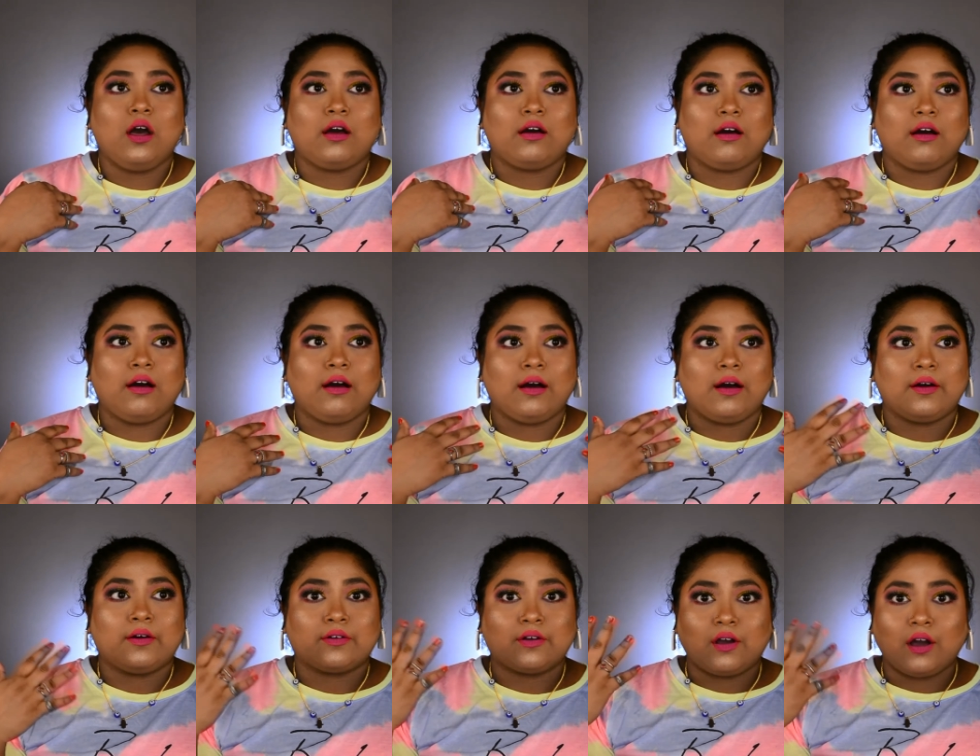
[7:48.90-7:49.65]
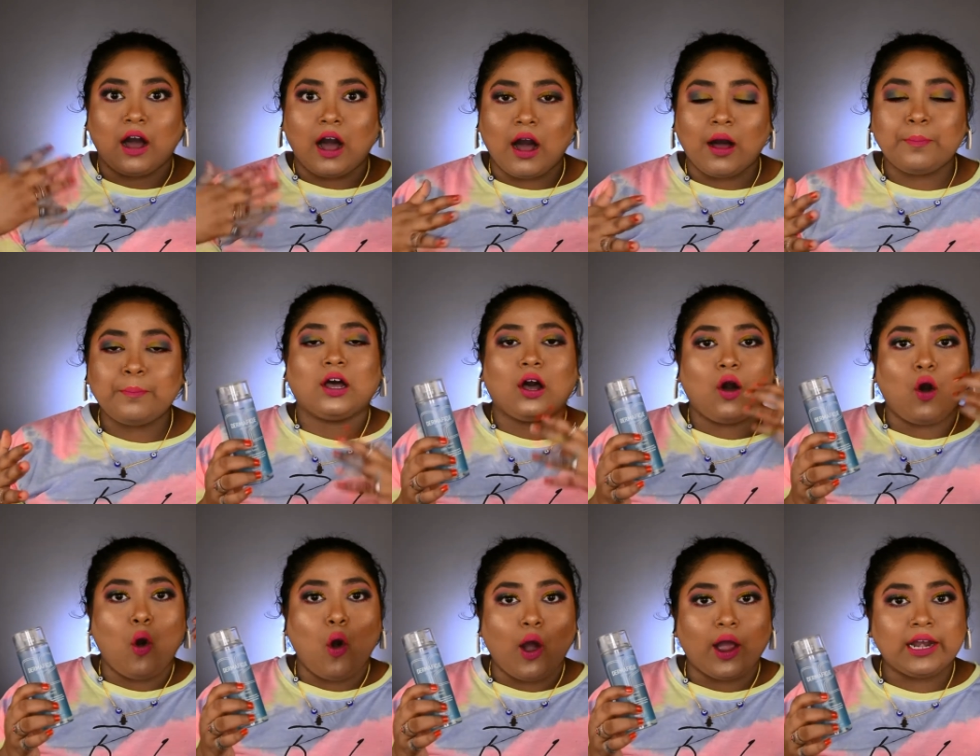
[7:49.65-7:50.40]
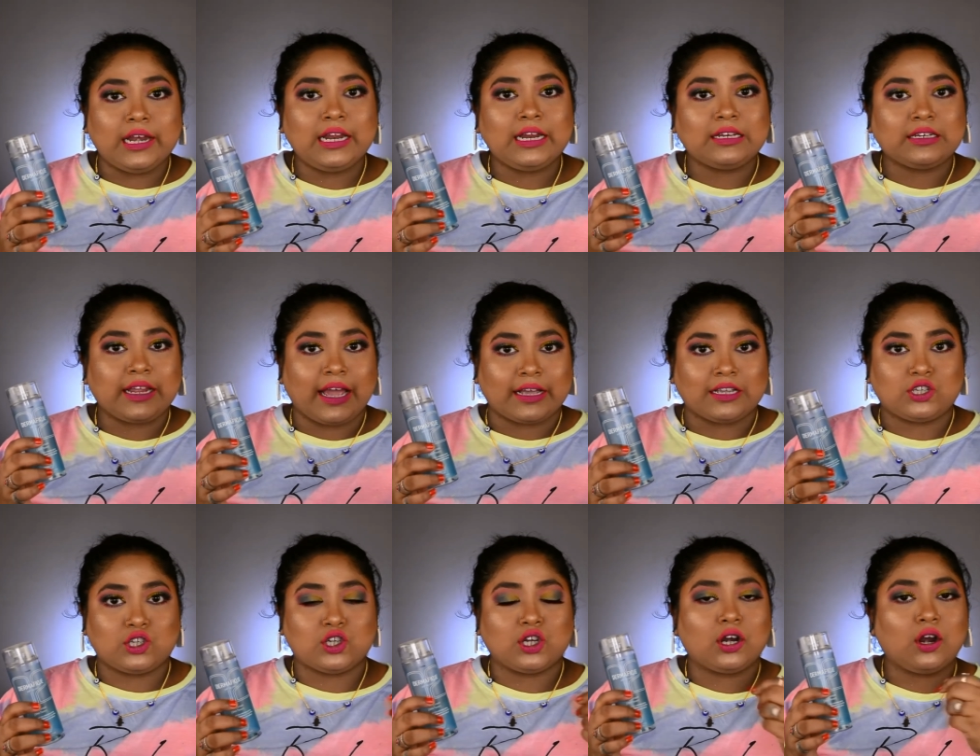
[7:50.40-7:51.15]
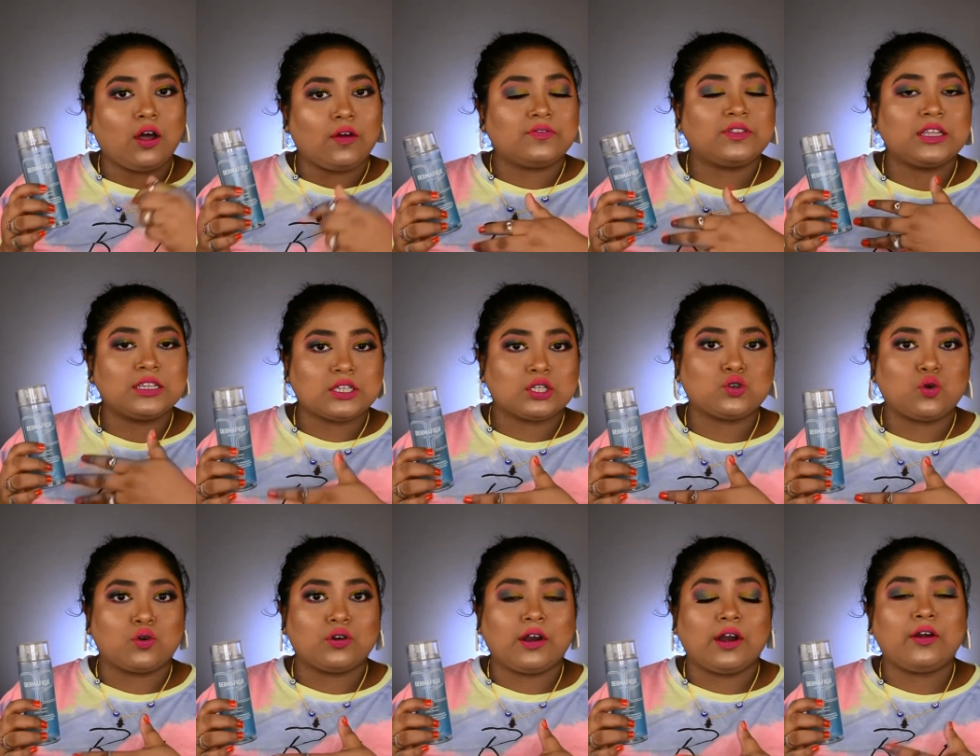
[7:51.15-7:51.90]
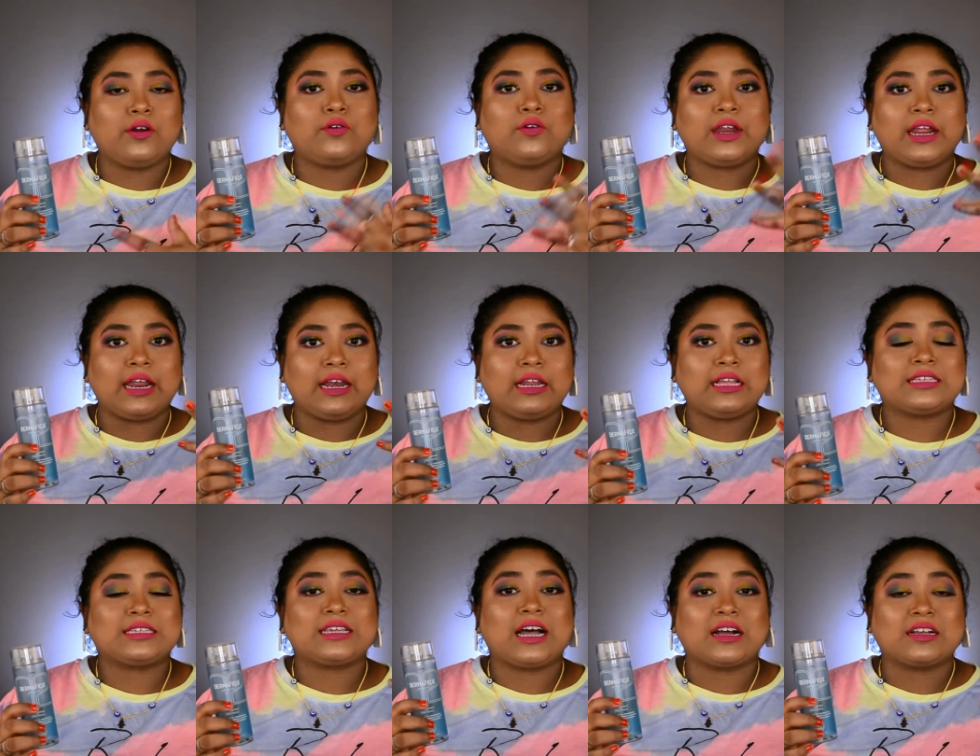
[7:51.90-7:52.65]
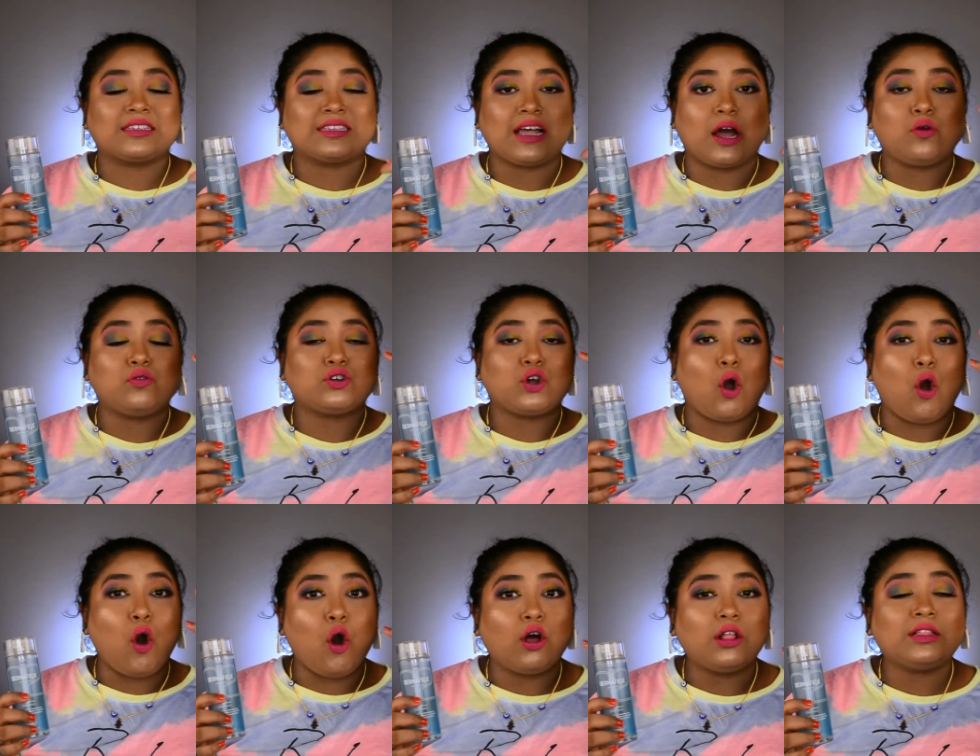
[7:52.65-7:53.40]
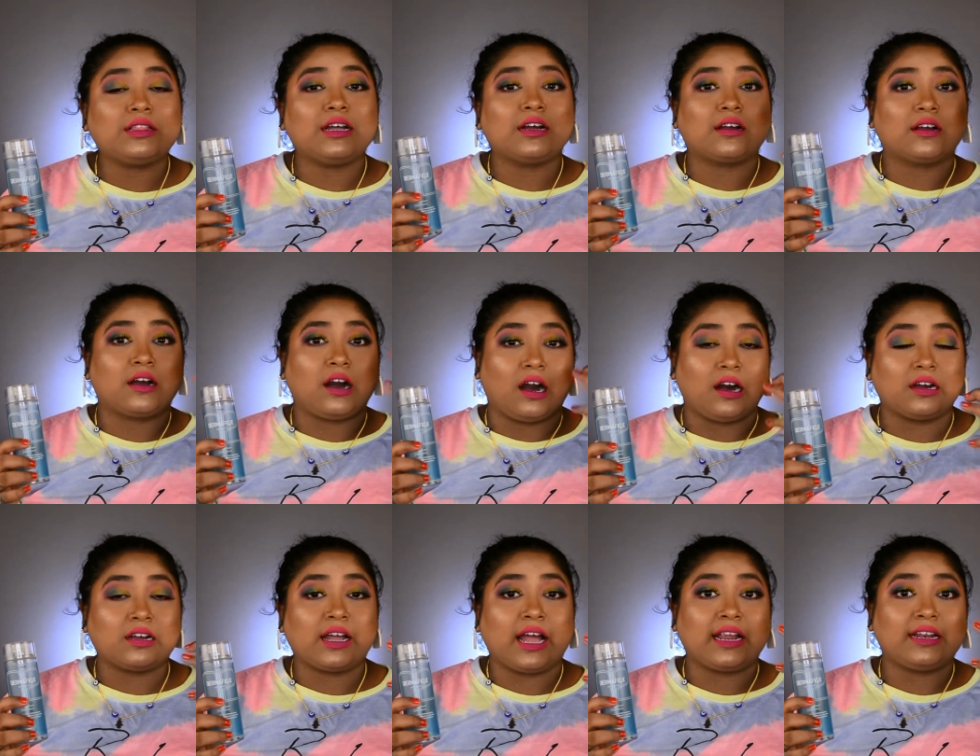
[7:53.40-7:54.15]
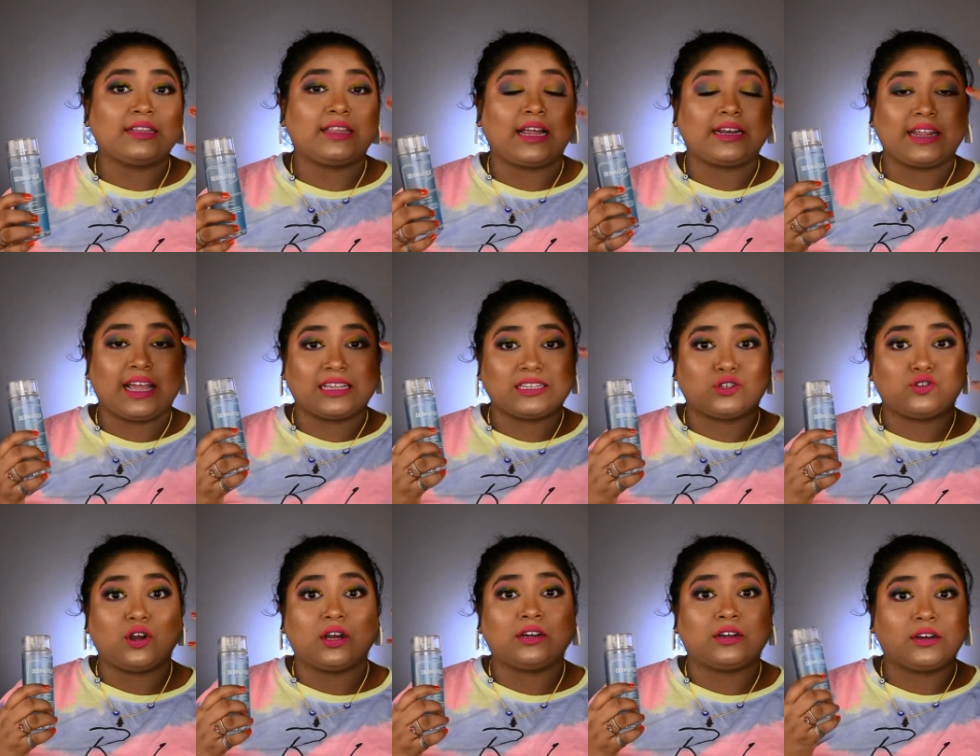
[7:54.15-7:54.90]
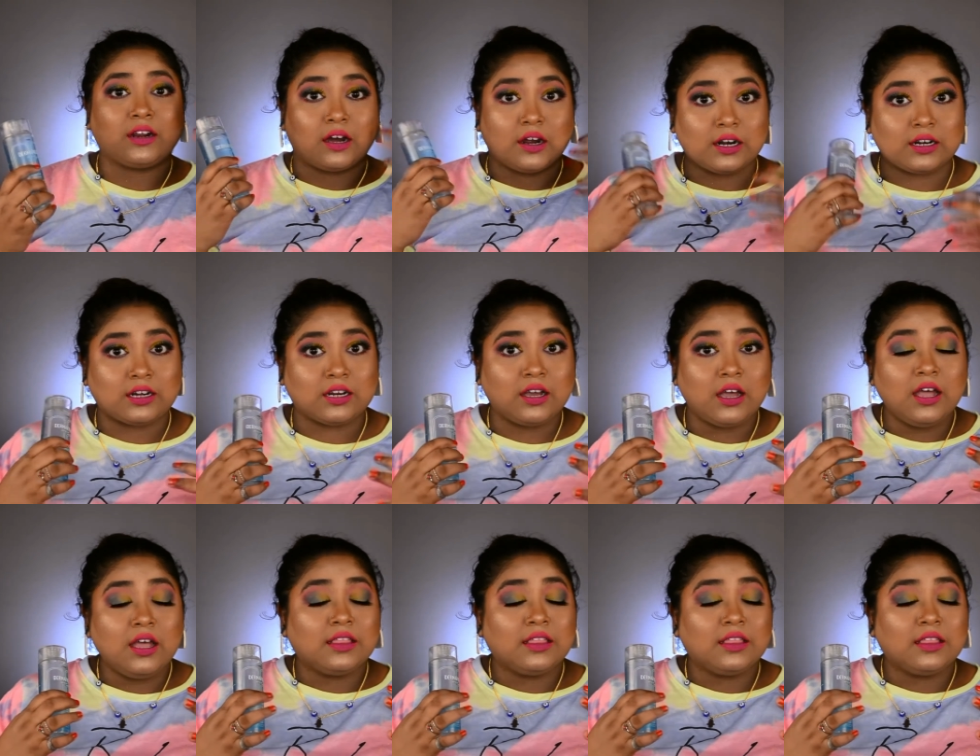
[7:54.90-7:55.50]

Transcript: uh, calm the oily texture of this toner really sucks out all the gunk and that extra dirt